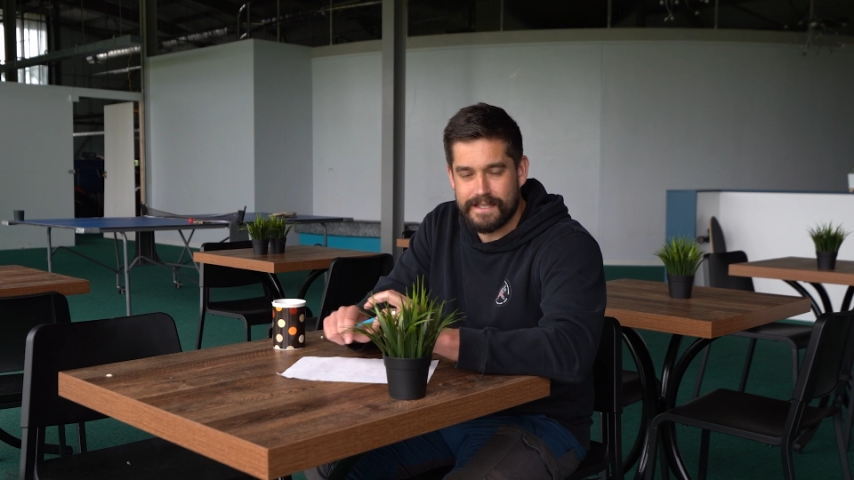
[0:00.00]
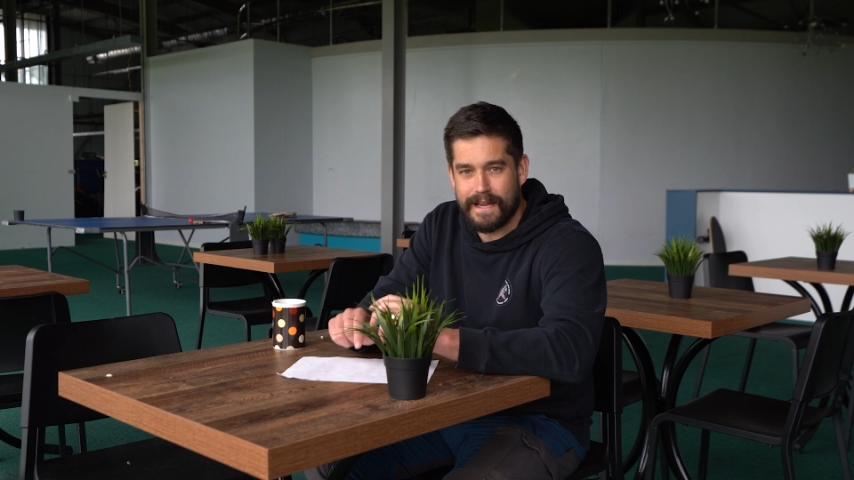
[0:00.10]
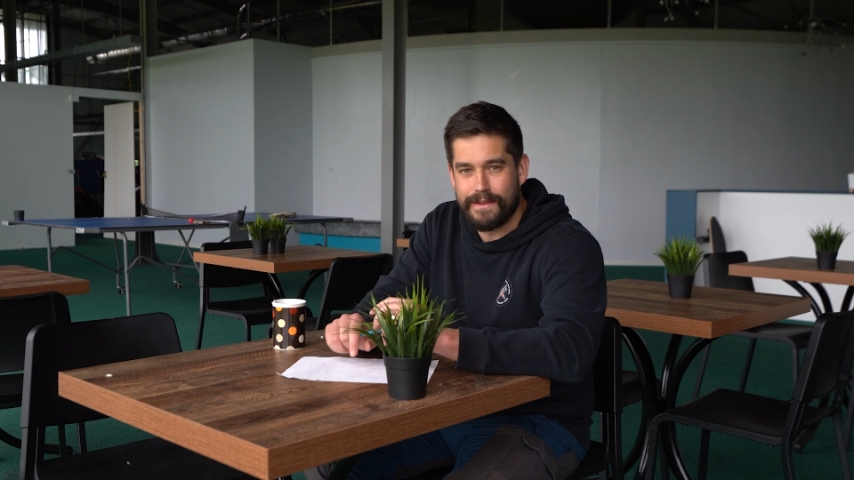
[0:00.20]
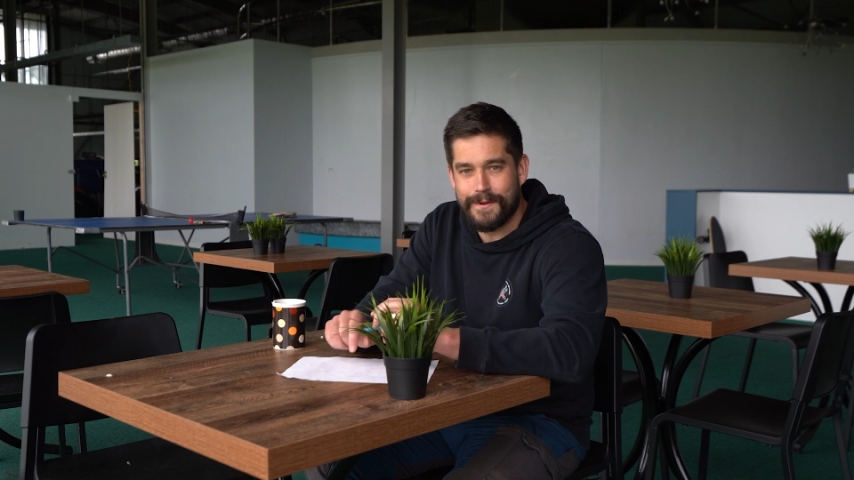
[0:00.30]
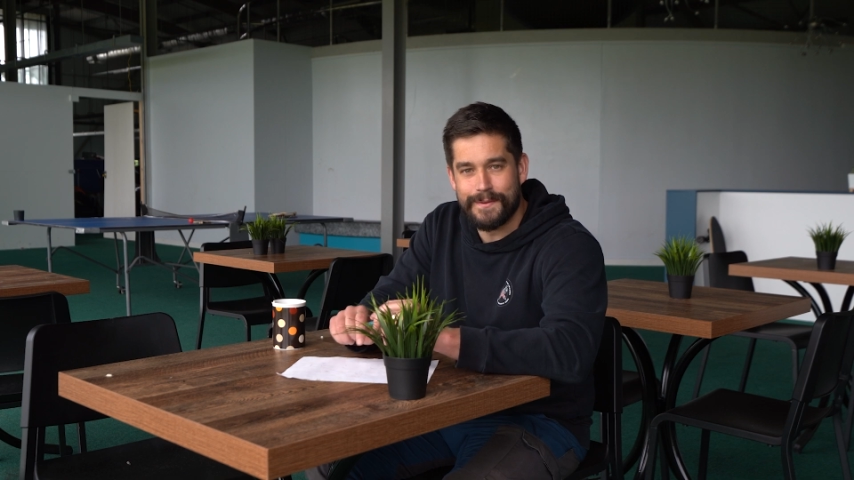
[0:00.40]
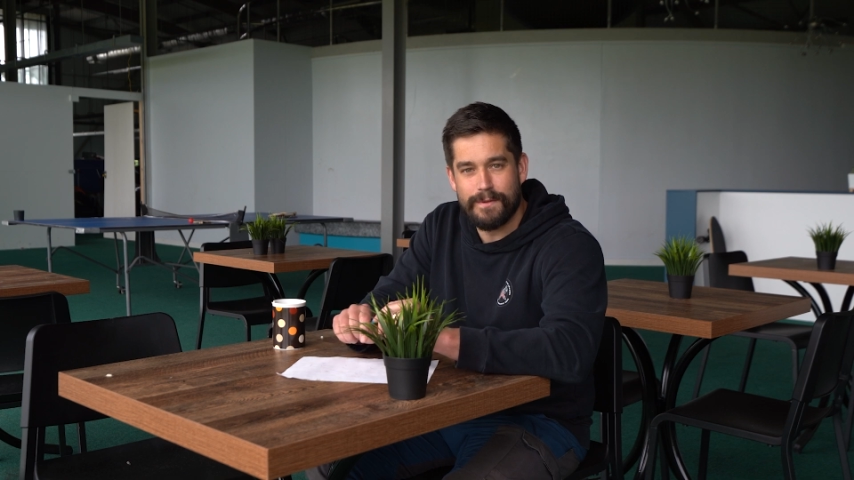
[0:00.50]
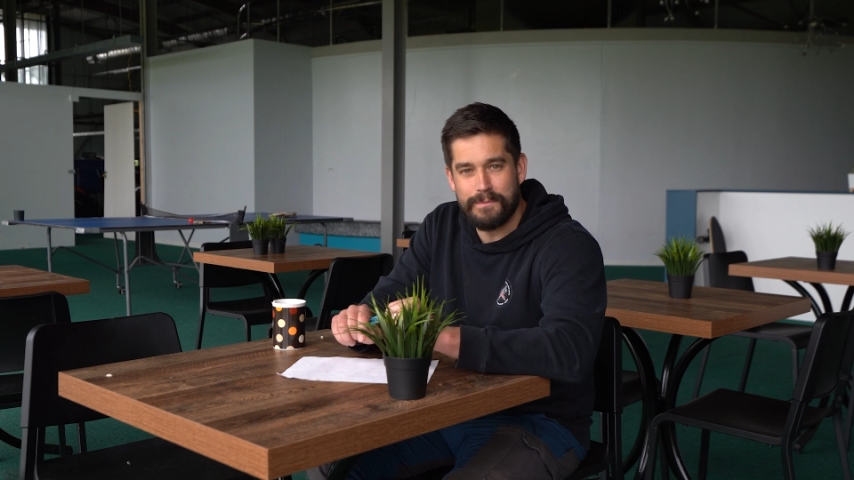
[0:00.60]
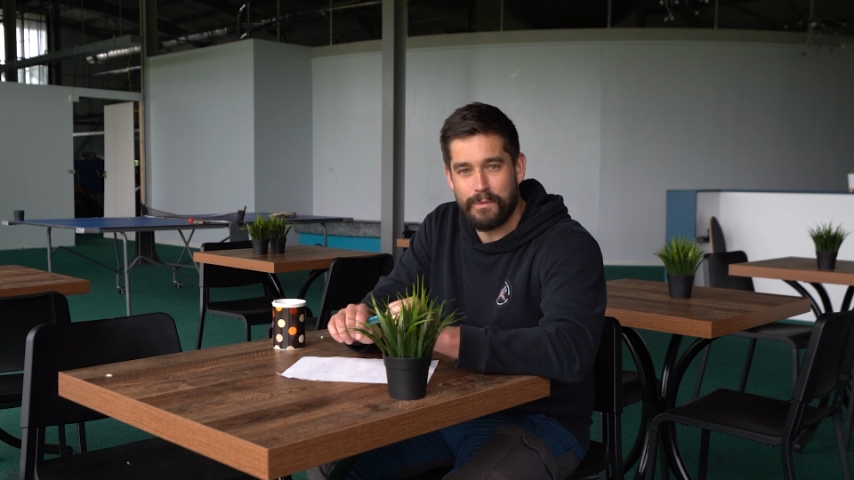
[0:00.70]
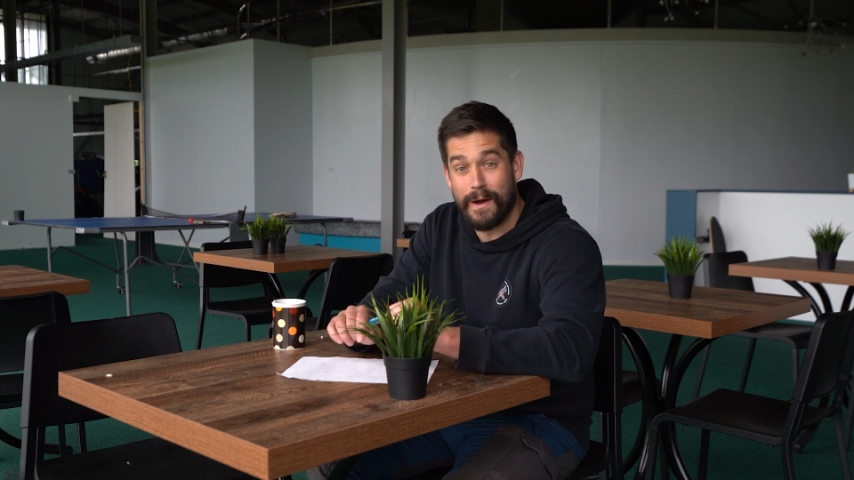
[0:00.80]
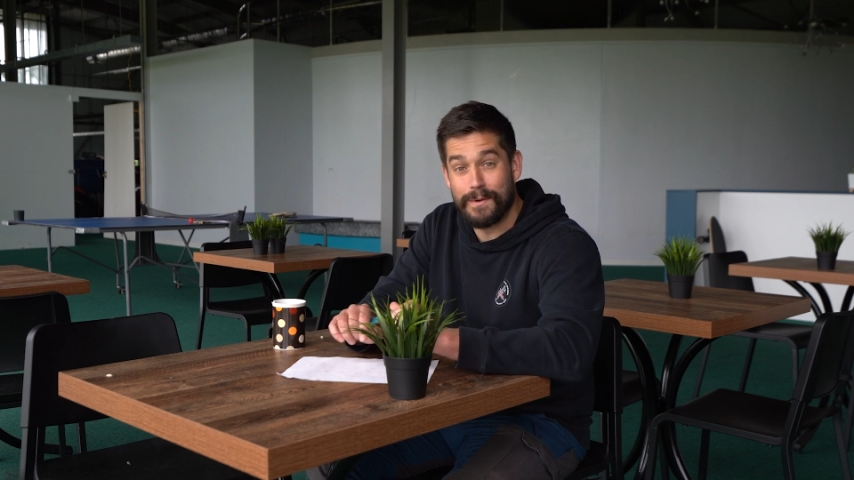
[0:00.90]
is out there at the
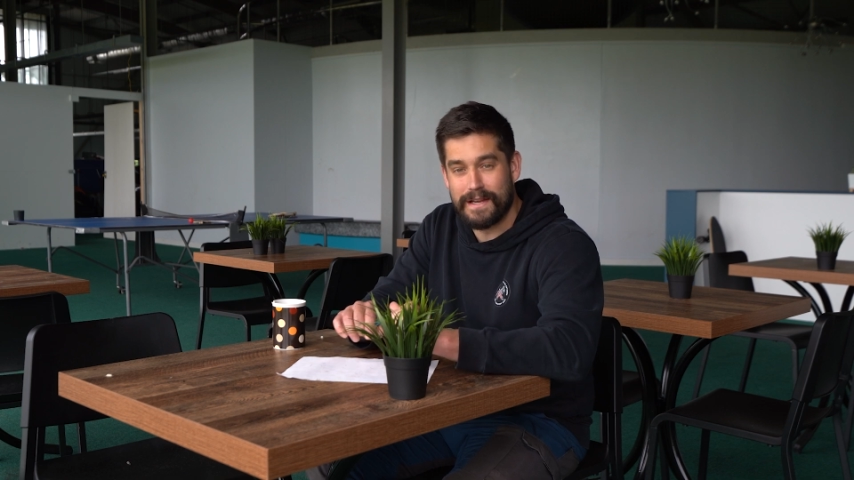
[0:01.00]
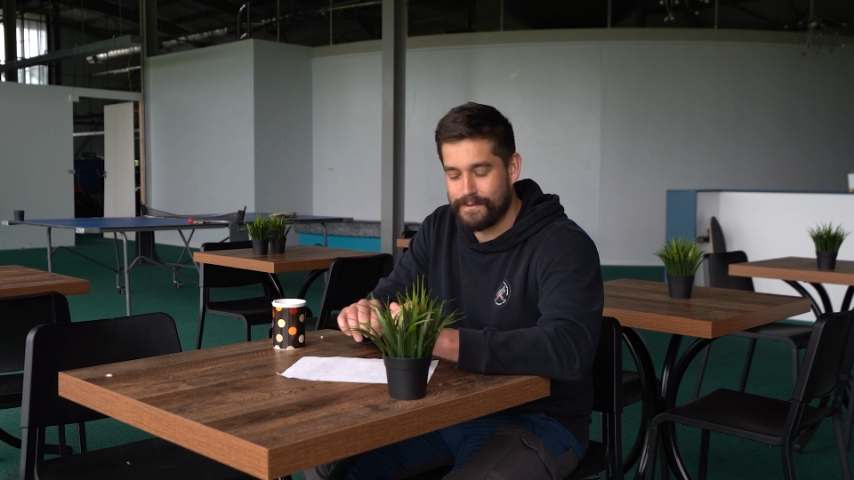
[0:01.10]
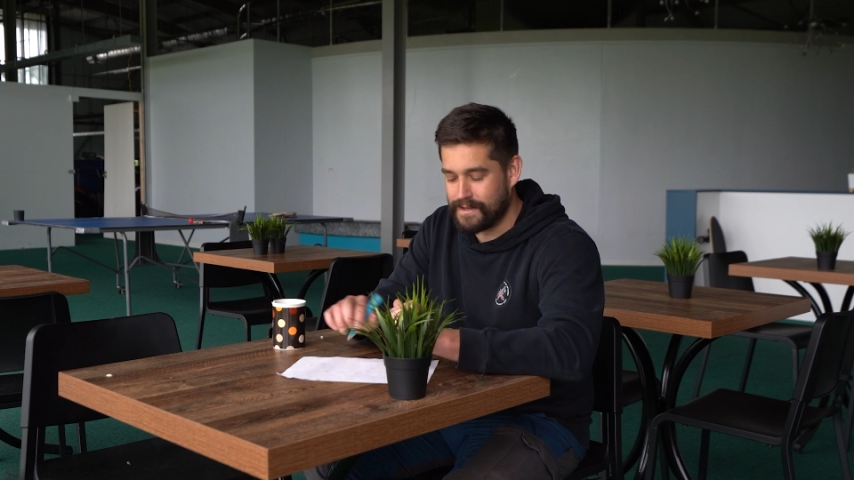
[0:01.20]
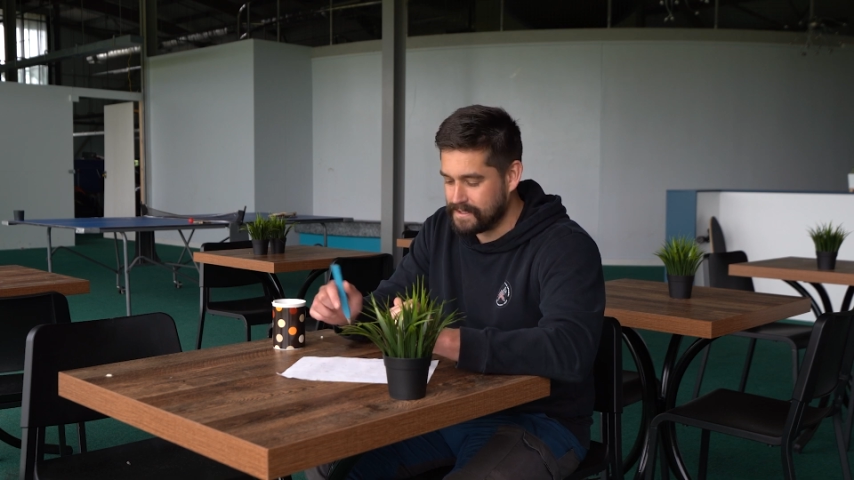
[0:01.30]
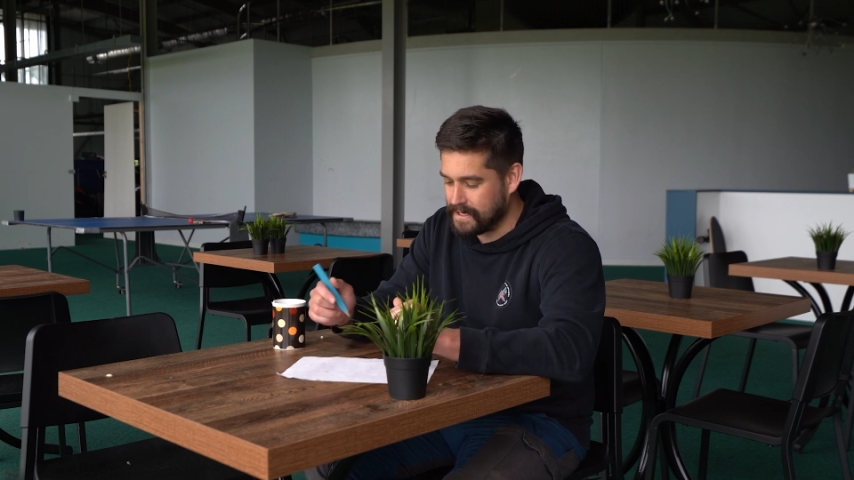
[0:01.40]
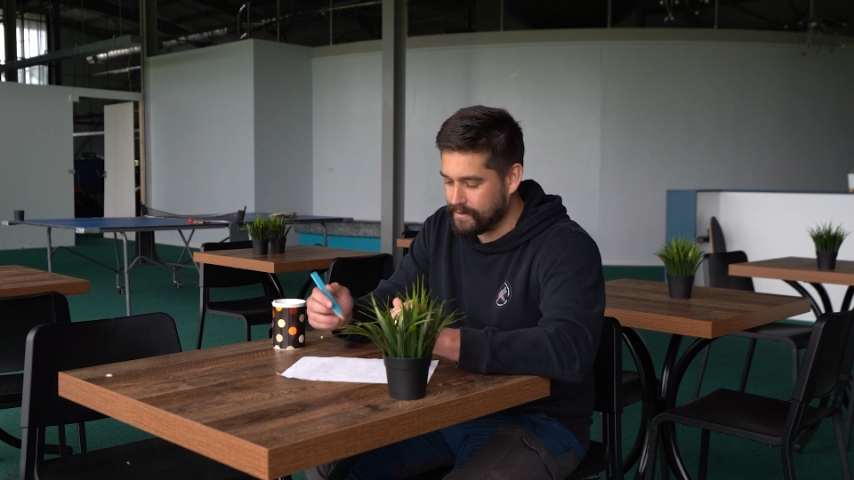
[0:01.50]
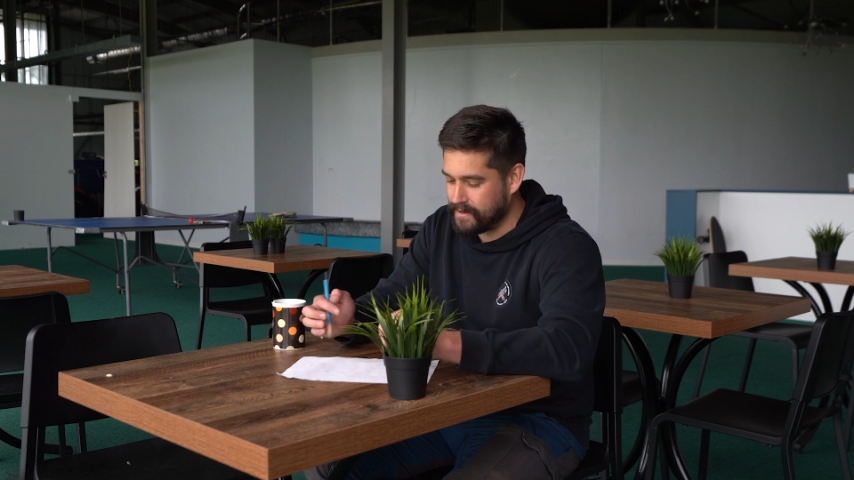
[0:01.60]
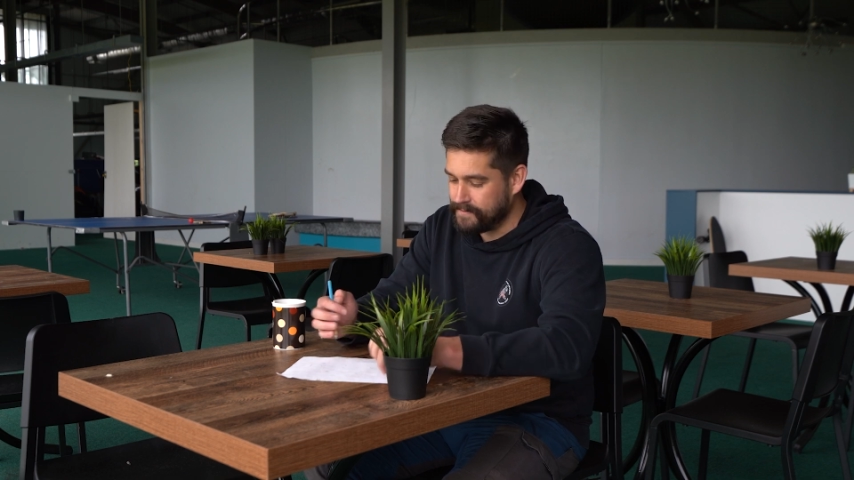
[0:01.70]
moment welding everything together.